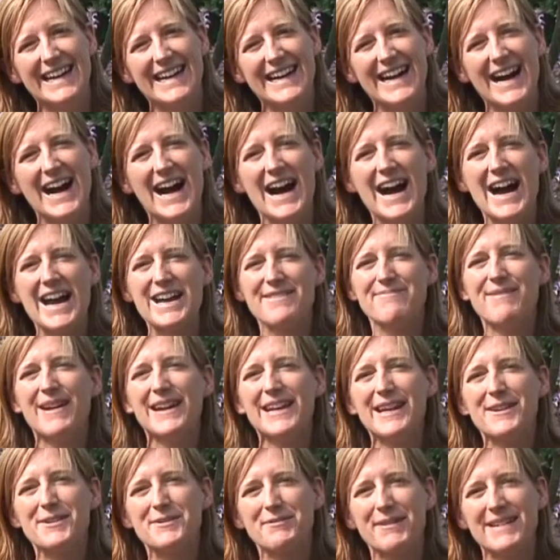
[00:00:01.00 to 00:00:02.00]
Hi, my
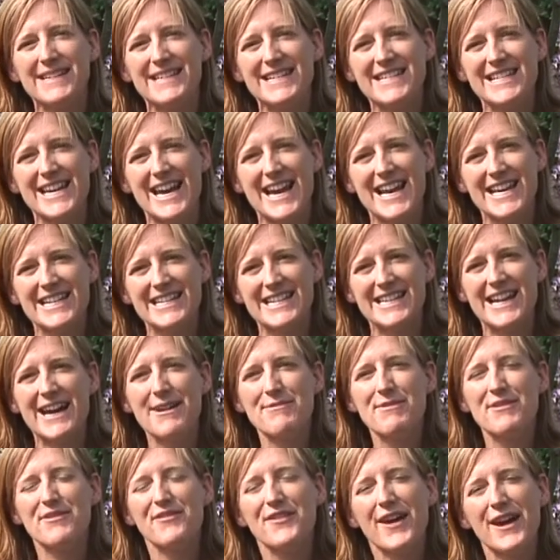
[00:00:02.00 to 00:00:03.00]
name's Wendy Shand and
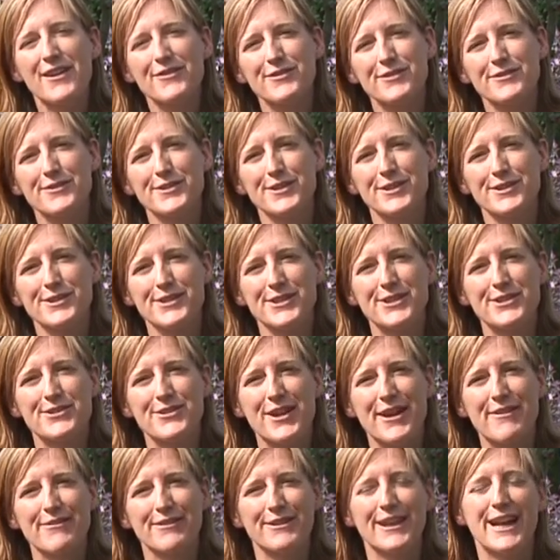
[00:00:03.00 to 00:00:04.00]
I'm the founder of Tots 2
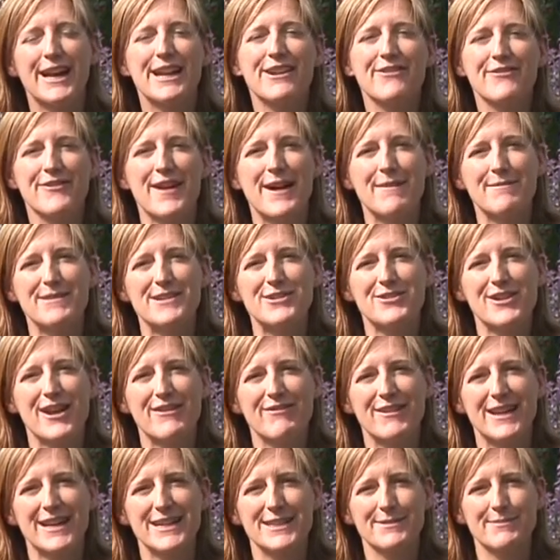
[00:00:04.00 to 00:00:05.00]
Travel and a family
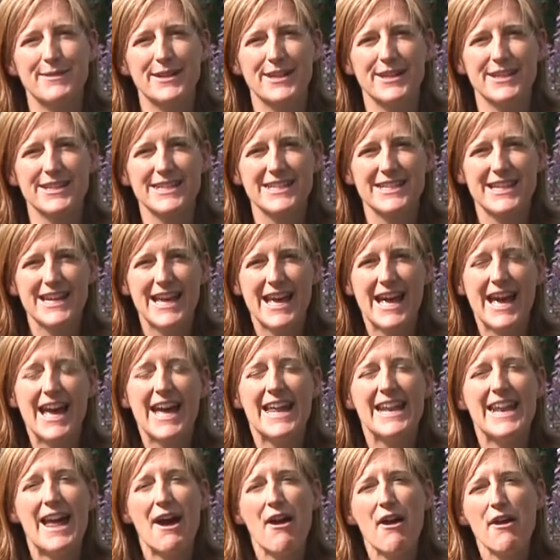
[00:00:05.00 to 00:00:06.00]
travel expert.
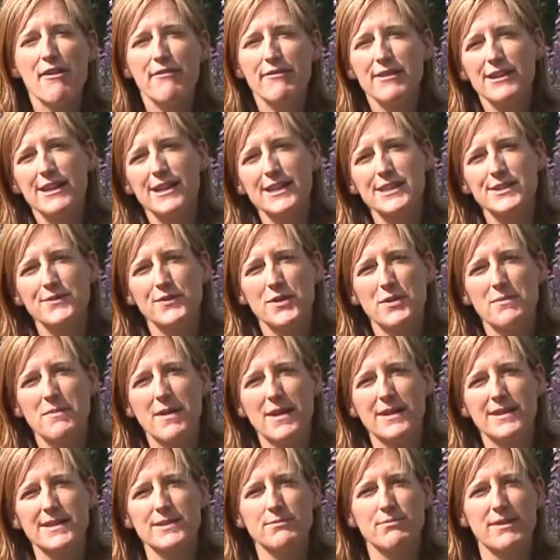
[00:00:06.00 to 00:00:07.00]
Now, over the last few
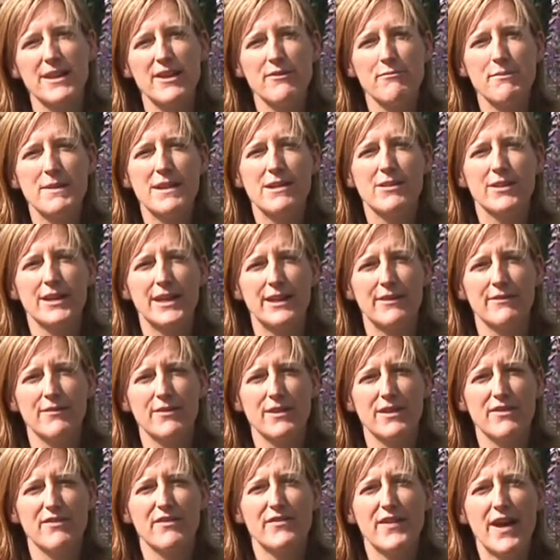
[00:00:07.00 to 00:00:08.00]
months, we've been looking for
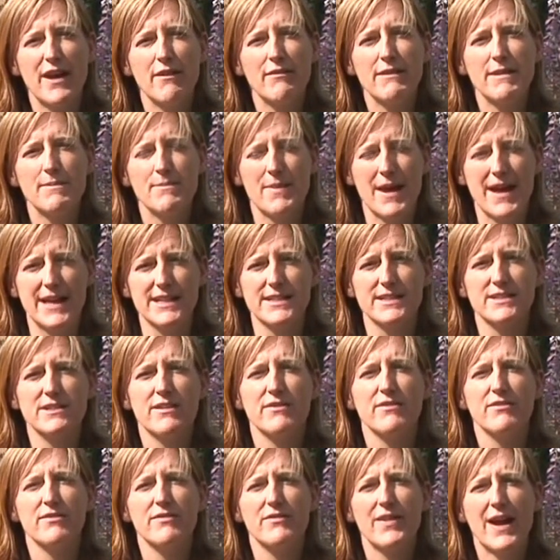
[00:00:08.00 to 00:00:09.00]
the very best
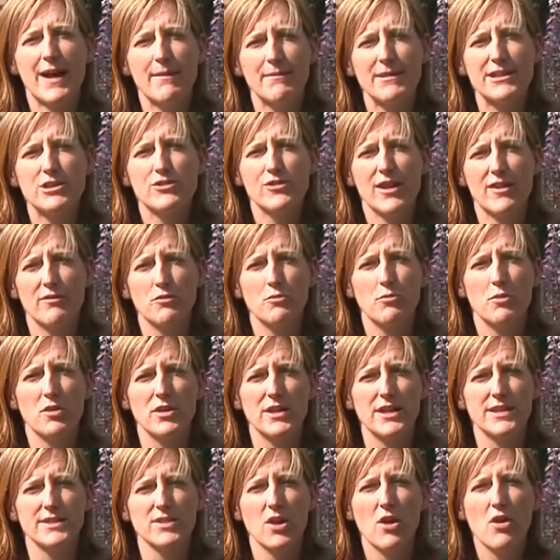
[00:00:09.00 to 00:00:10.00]
family travel
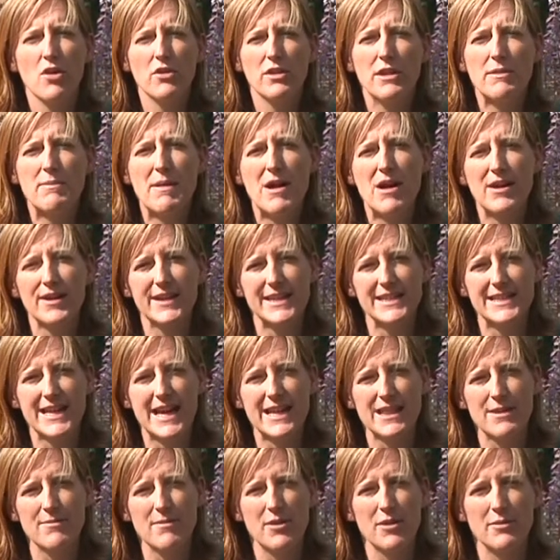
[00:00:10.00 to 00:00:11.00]
products on the market
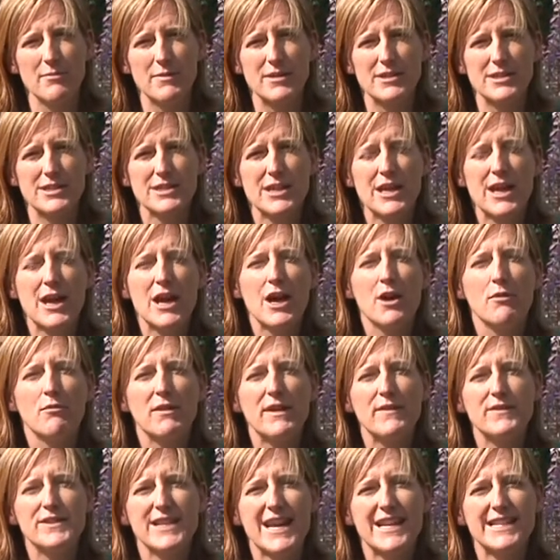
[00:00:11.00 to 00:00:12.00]
at the moment.
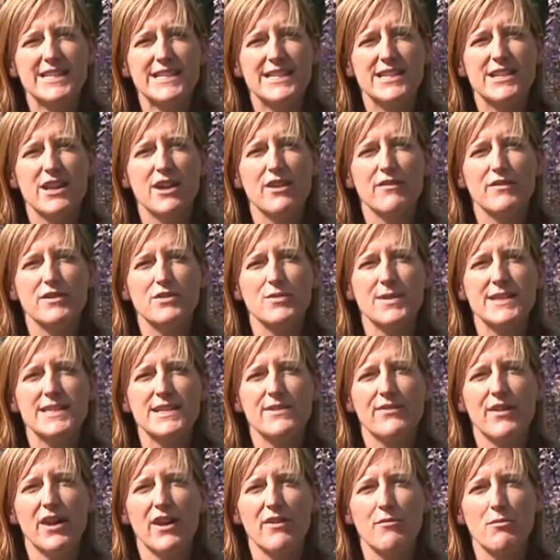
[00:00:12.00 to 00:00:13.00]
We've tested over
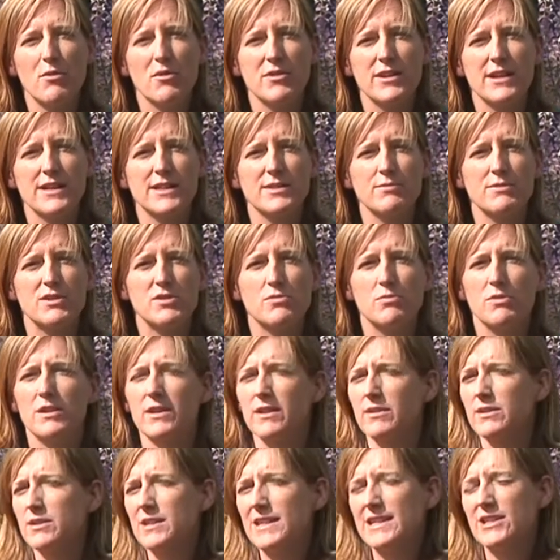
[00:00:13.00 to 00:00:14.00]
25 products which
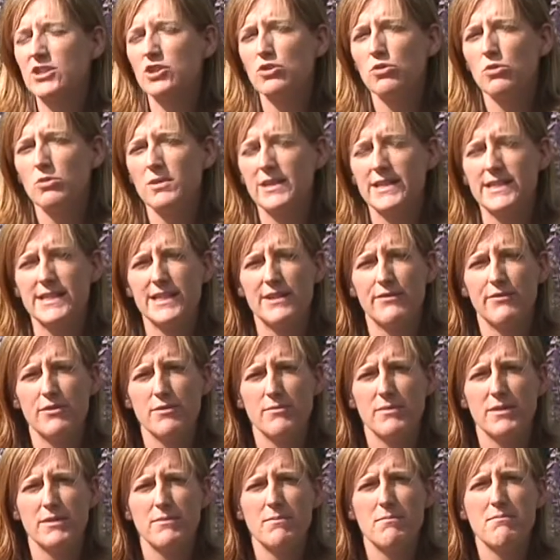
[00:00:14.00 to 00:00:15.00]
were shortlisted
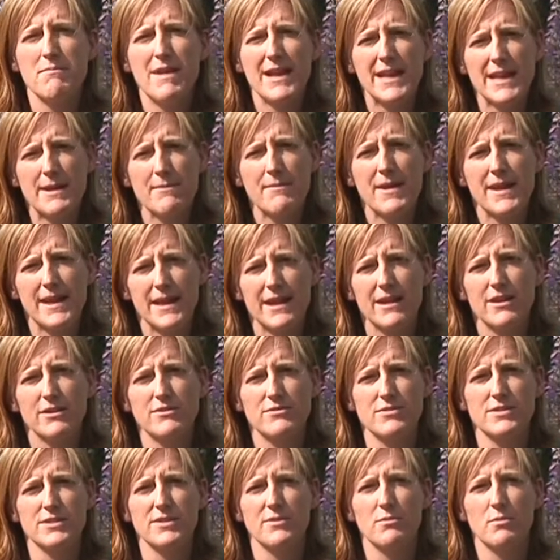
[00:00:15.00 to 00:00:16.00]
from many, many
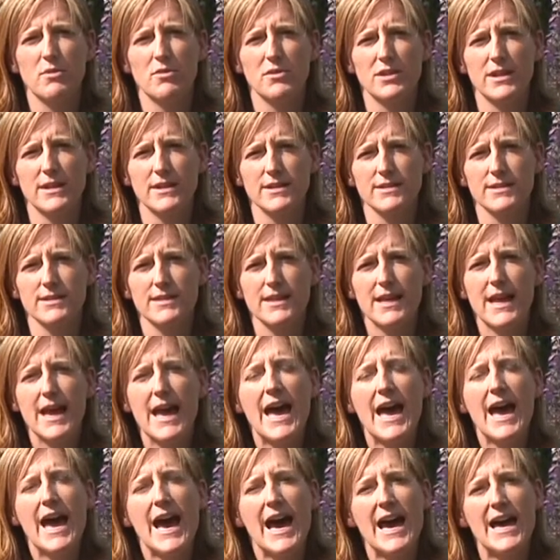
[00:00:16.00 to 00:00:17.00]
hundreds of products.
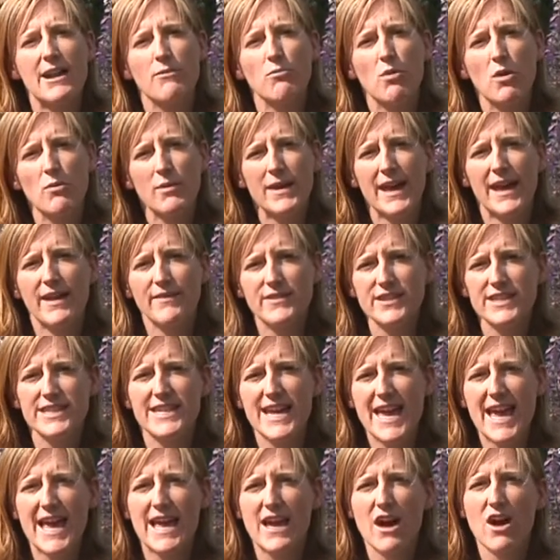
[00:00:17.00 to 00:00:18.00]
And what we have
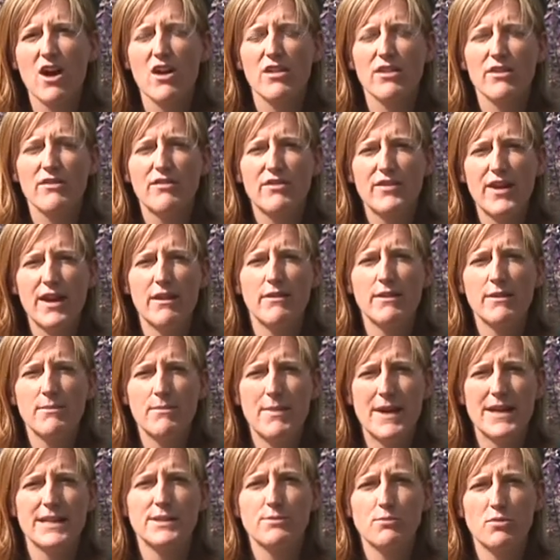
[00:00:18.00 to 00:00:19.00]
today are the very
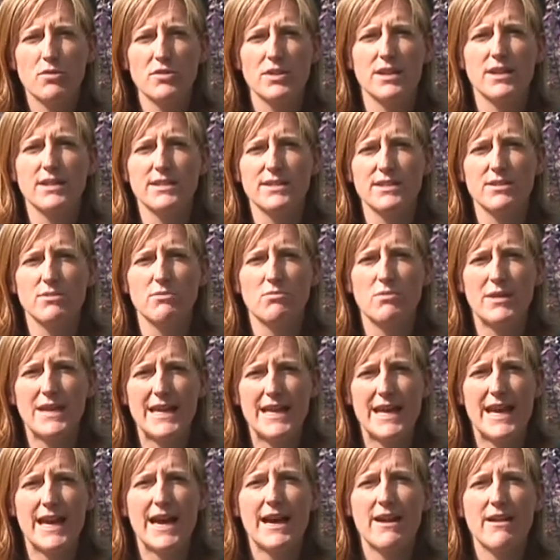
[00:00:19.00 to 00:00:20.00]
best products that
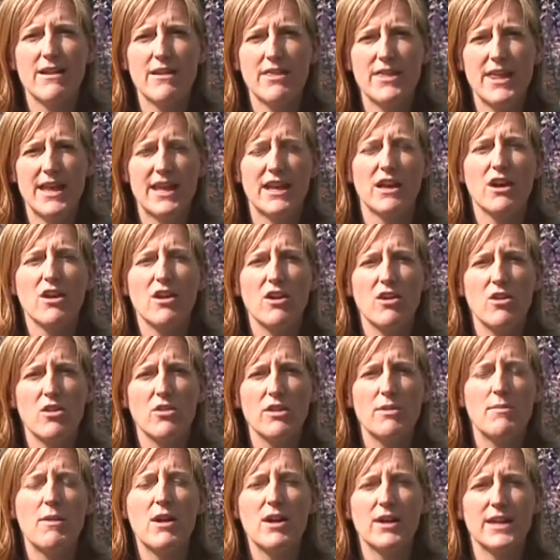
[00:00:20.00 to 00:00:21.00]
we think are on
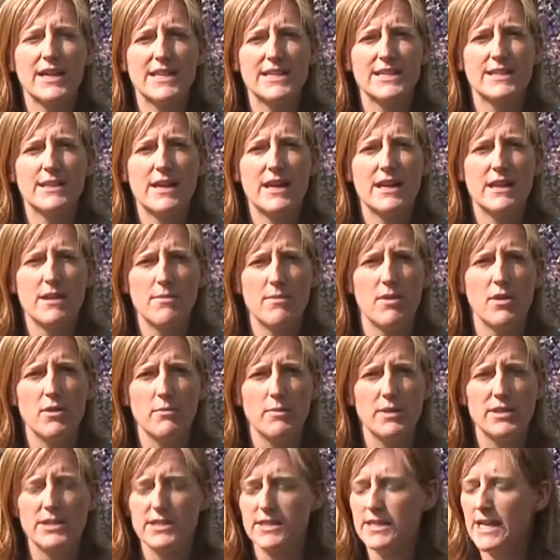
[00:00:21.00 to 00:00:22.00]
the market at the
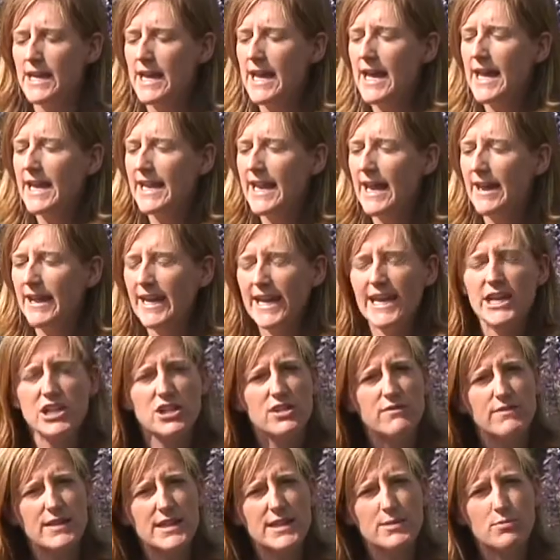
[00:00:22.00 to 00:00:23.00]
moment. Now, each
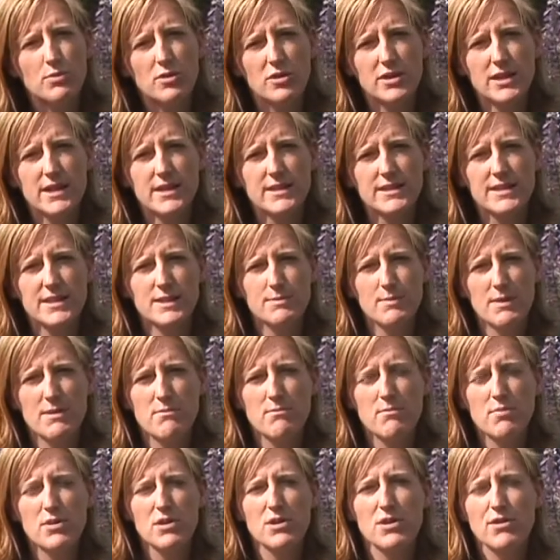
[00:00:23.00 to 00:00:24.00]
of these products has
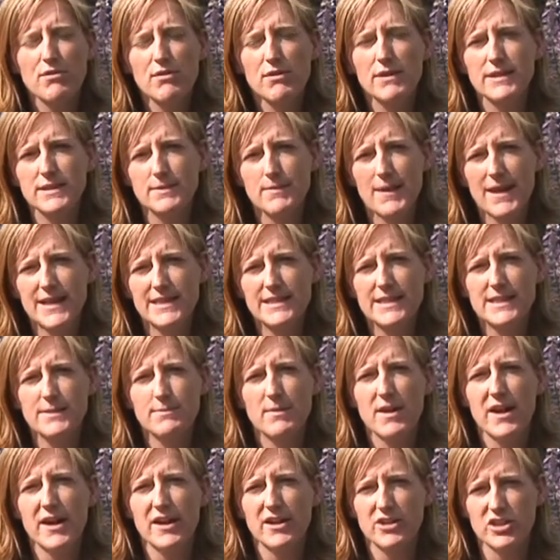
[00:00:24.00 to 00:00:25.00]
been put through its paces
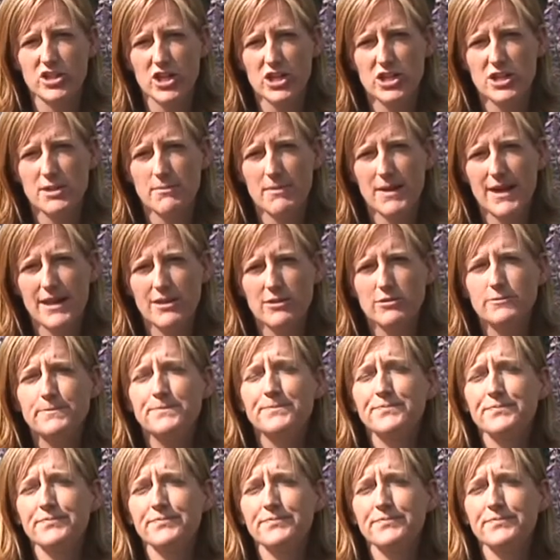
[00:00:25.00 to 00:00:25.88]
by our judging panel.